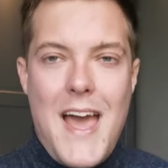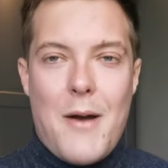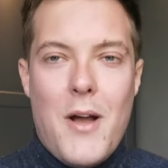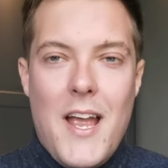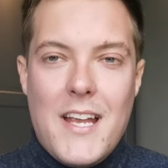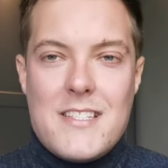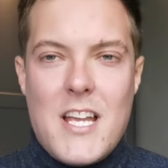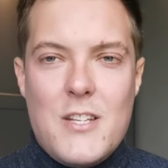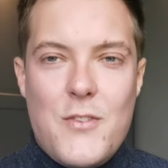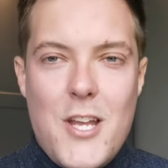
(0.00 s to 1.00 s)
Now, in
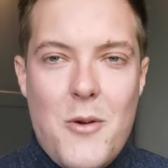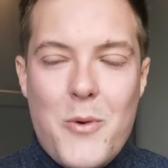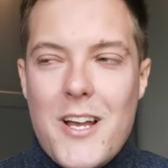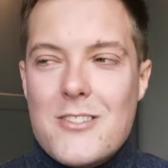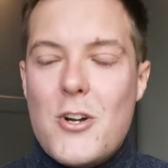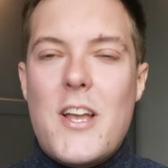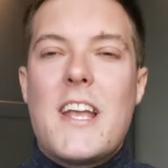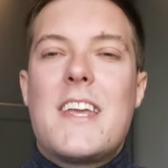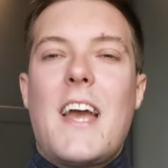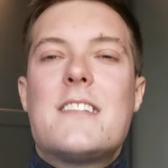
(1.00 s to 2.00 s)
today's video, we are
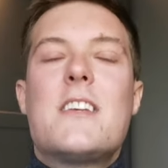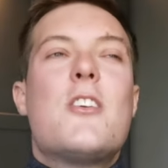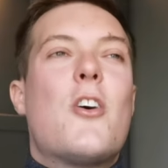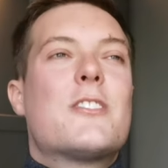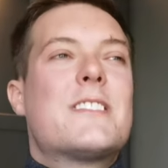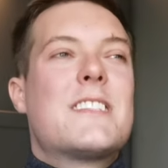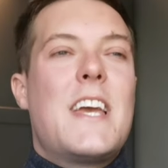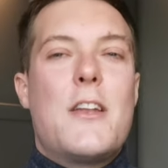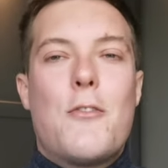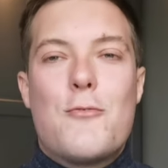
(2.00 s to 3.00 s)
talking getting your
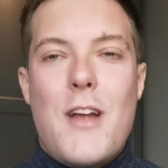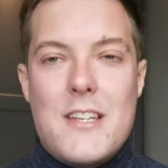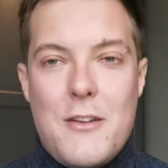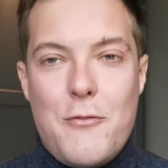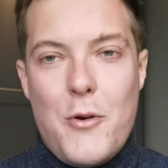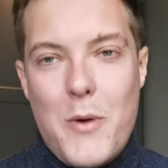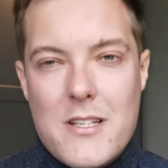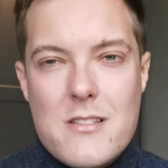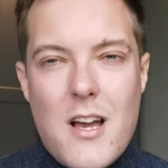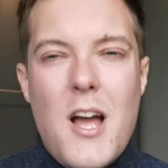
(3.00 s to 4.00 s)
skin ready for
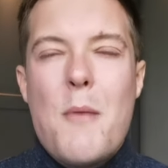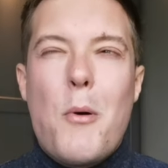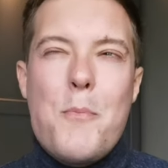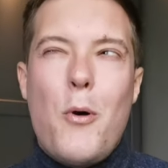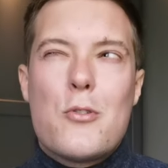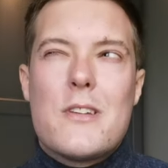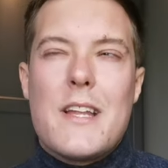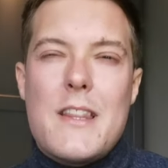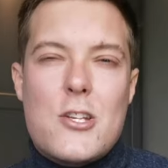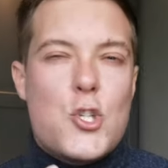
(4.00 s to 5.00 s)
winter. More
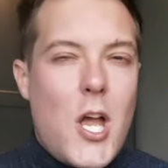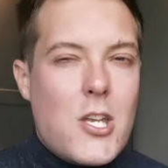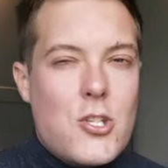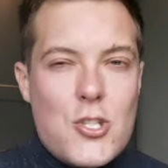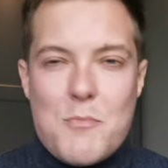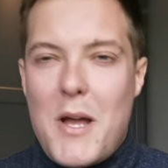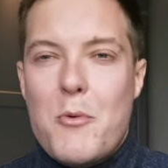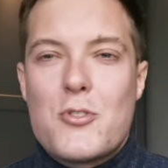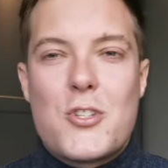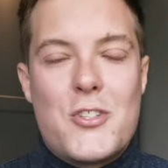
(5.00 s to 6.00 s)
importantly, the changes you
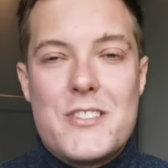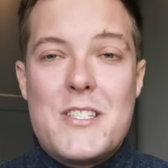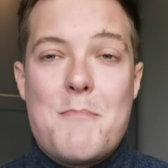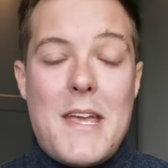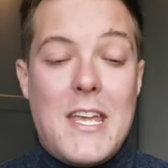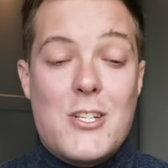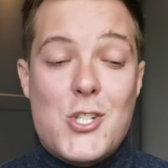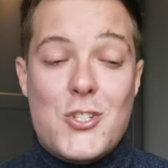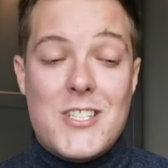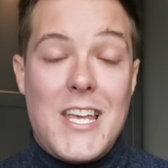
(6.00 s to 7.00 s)
might want to consider making
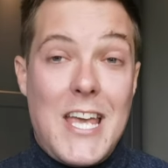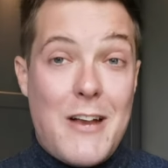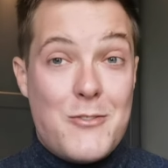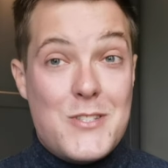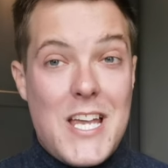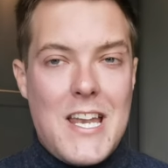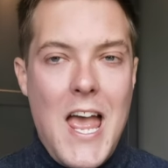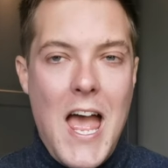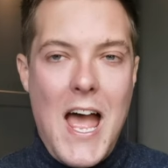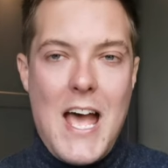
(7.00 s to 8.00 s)
to your skincare routine
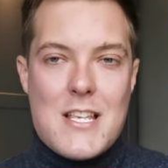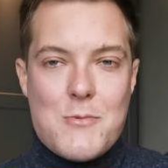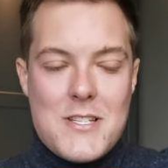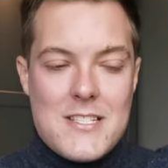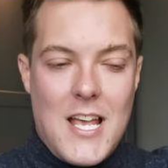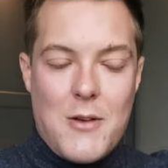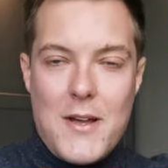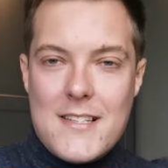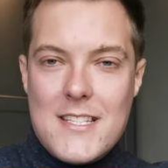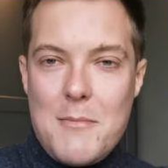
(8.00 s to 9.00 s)
as we segue
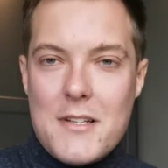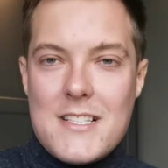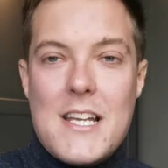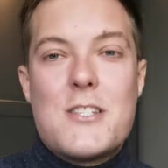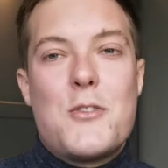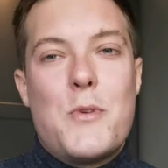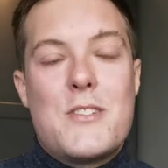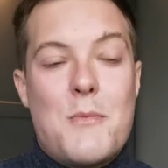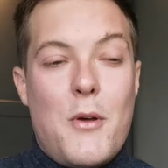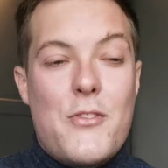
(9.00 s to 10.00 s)
seamlessly into the
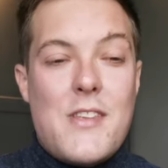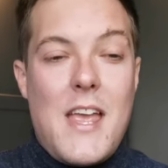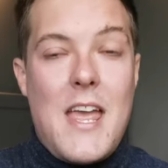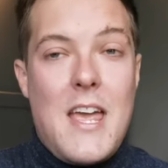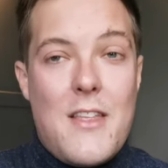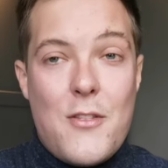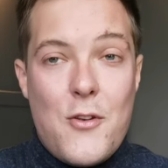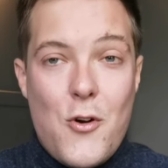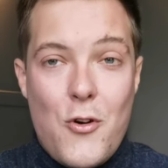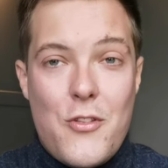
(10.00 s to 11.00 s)
winter months here in
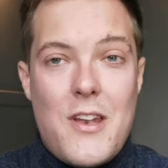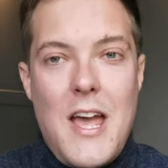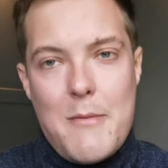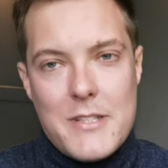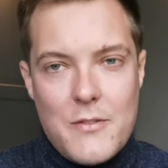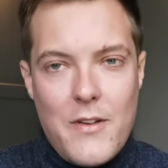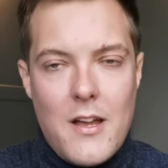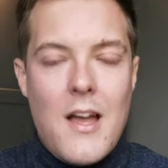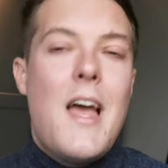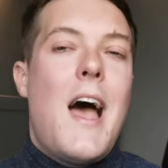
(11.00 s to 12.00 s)
the Northern
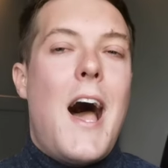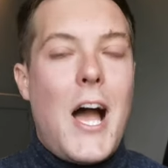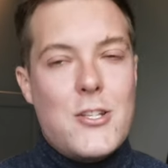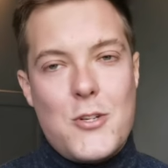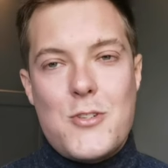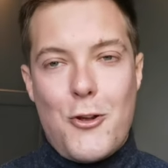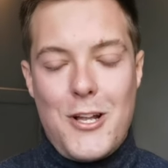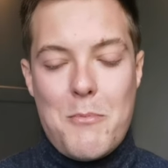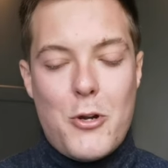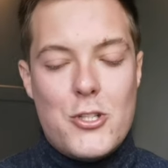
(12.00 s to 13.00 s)
Hemisphere. I do
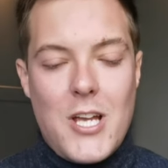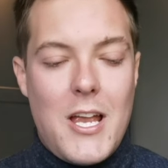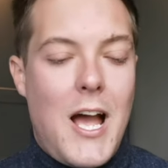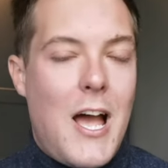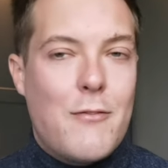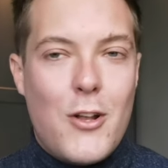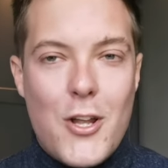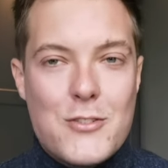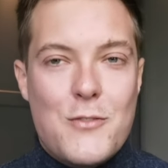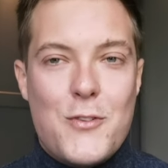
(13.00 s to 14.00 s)
totally appreciate I have
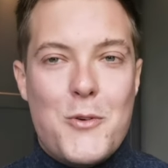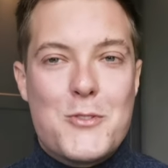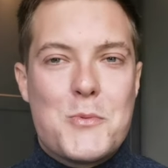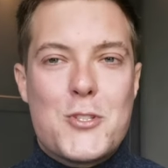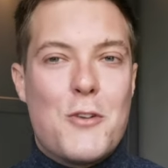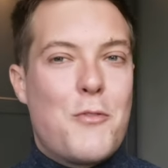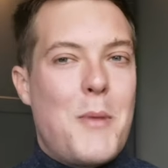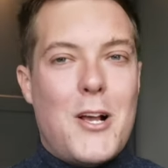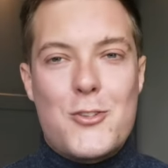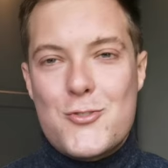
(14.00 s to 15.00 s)
loads of viewers which come
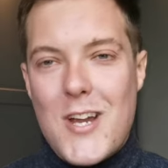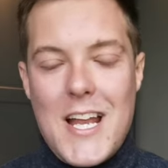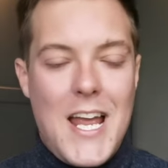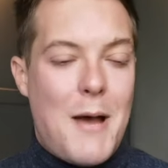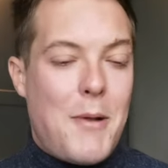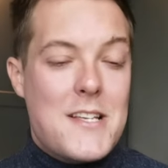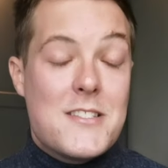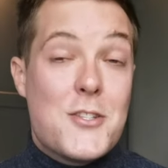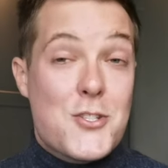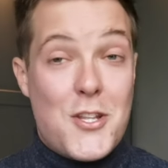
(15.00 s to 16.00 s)
from like Australia and
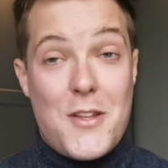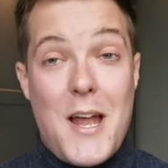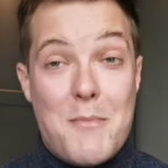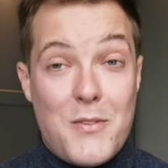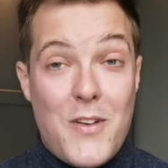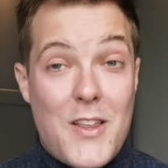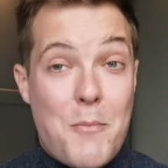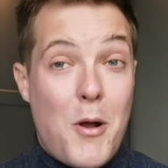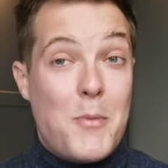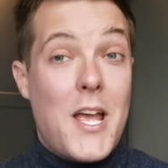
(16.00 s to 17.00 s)
places in the Southern Hemisphere
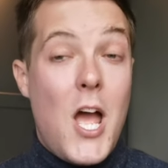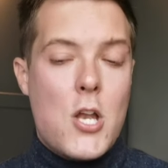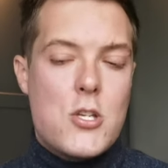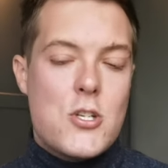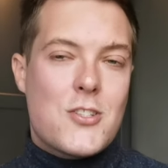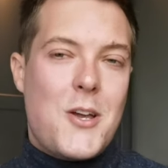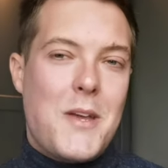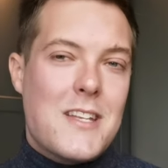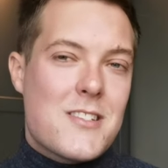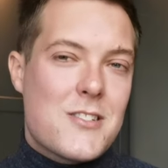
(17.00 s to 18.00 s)
that probably just
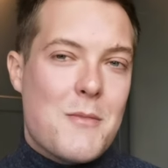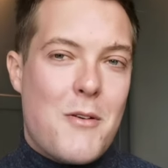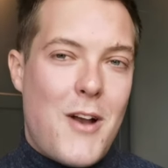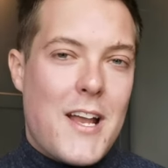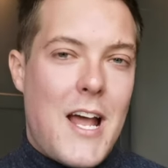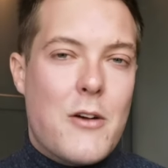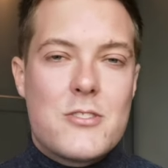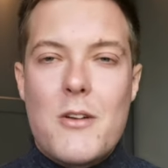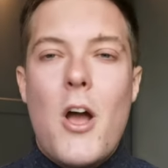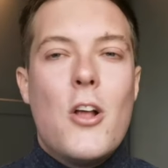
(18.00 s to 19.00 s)
going into summer right now.
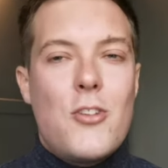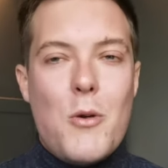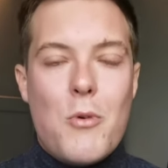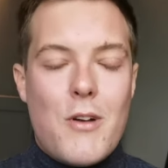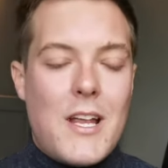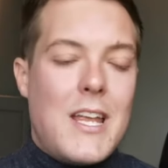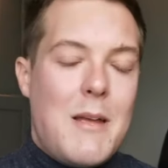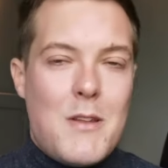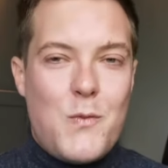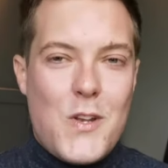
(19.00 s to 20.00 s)
So don't worry,
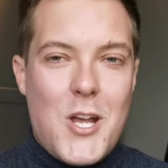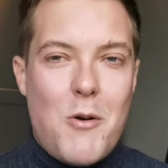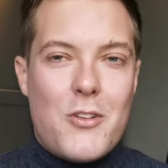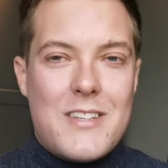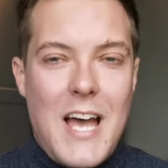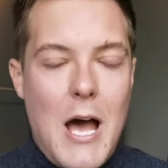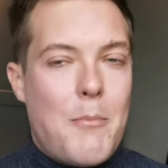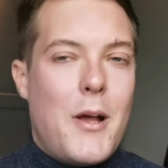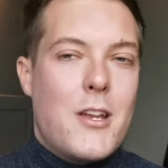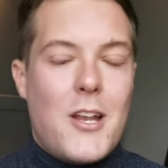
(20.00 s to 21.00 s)
keep this video on
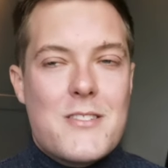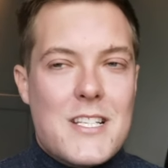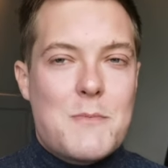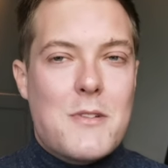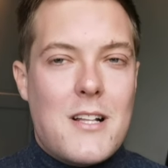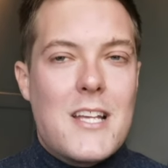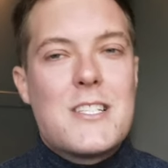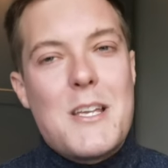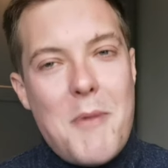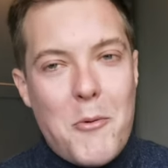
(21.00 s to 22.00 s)
tap. And you know, 6 months
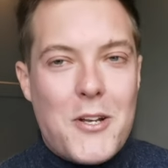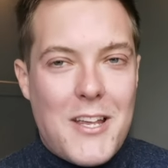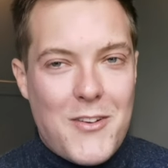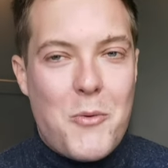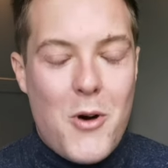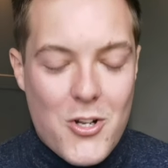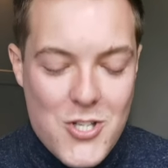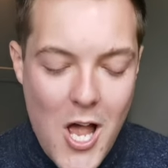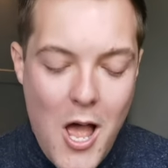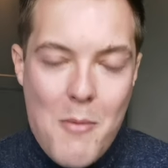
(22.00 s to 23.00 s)
later, you might want to give it a
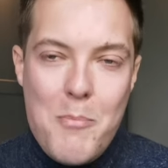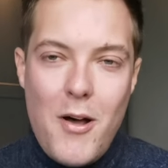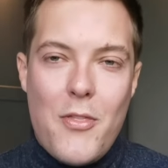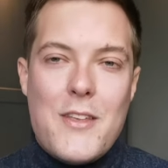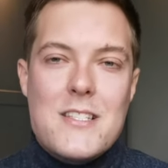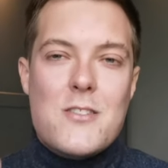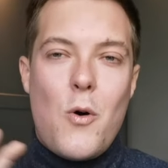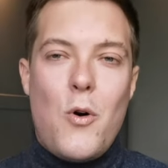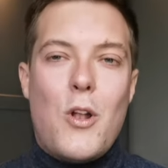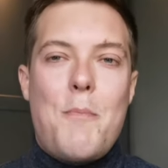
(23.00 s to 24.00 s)
watch. But this is
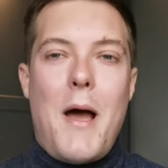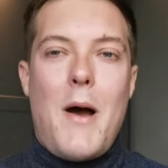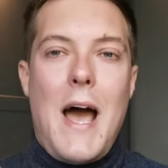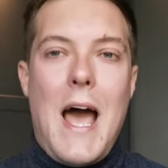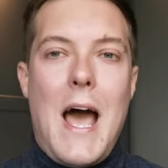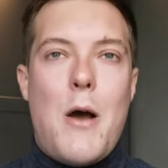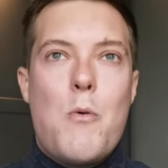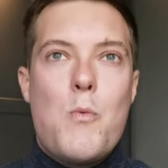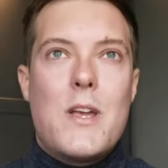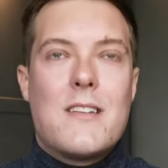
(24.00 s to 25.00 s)
all about
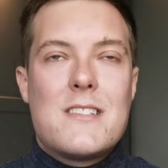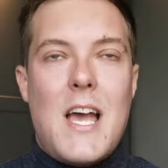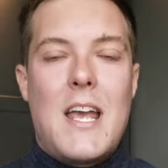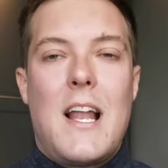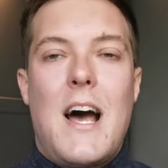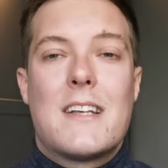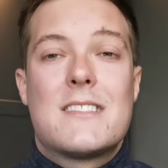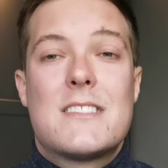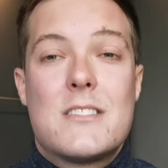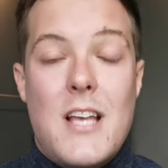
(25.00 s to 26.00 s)
how we can tailor our
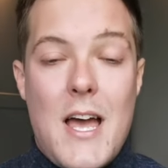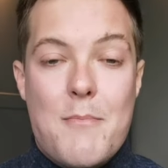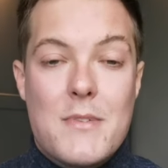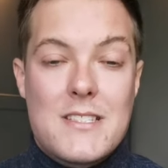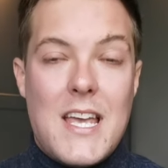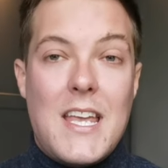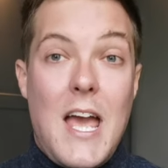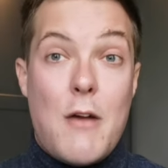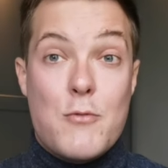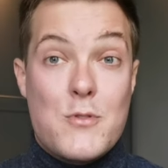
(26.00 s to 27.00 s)

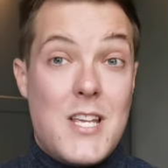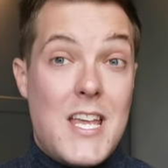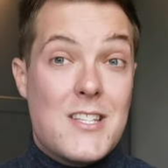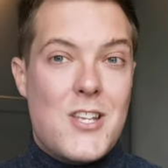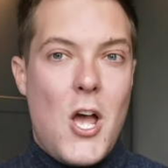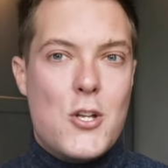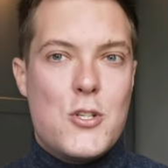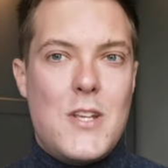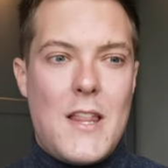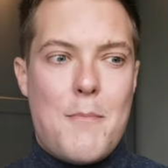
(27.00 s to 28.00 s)
skincare routines
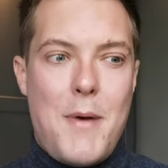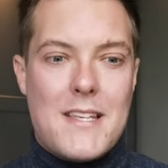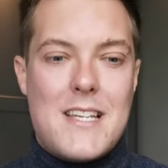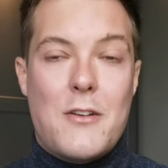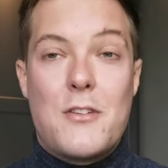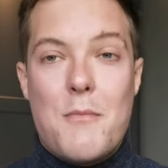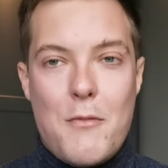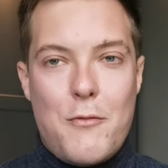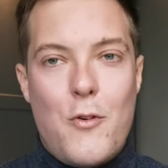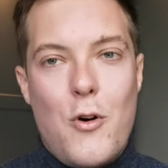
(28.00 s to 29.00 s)
to get the best out of
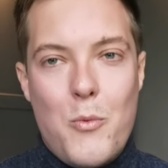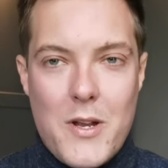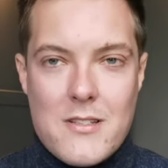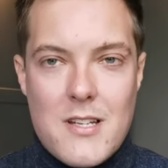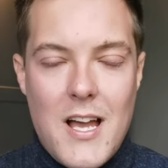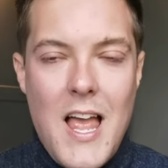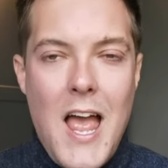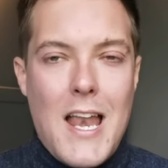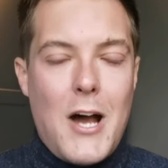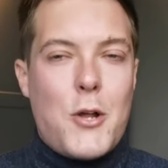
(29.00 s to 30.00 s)
them for winter.
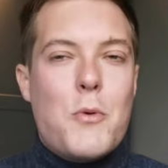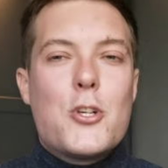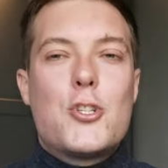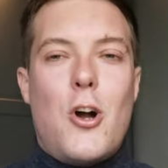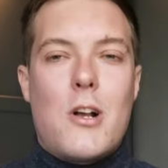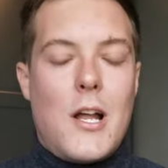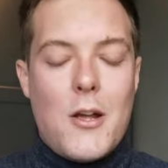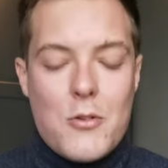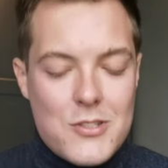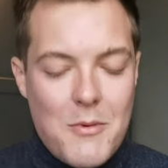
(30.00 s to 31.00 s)
Now, I don't want to shock. I
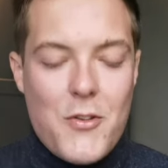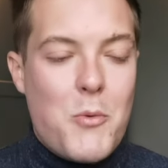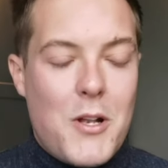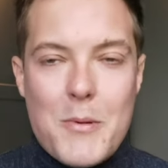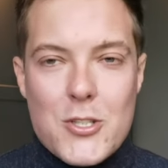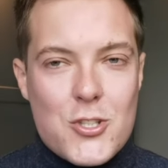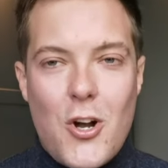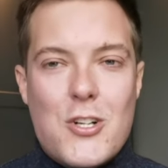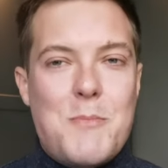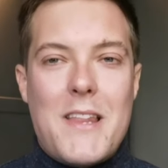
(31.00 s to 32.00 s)
know some of you will have been
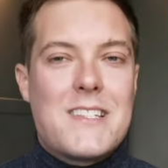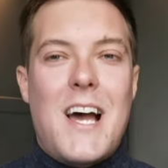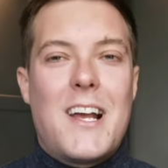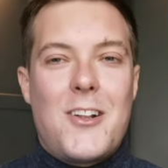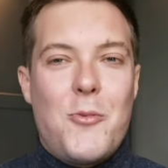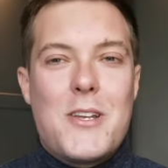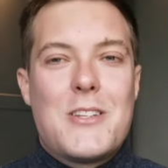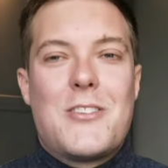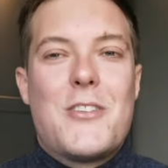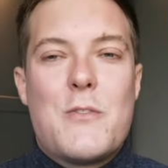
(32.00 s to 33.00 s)
shocked by the title when
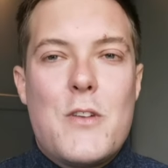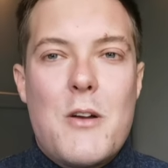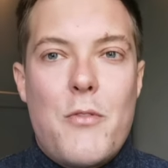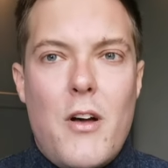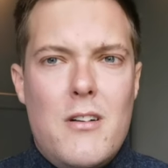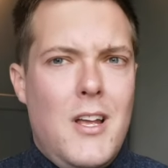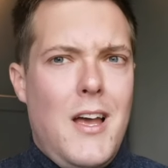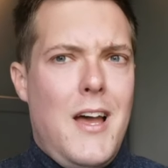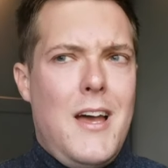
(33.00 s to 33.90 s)
you saw this video and thought,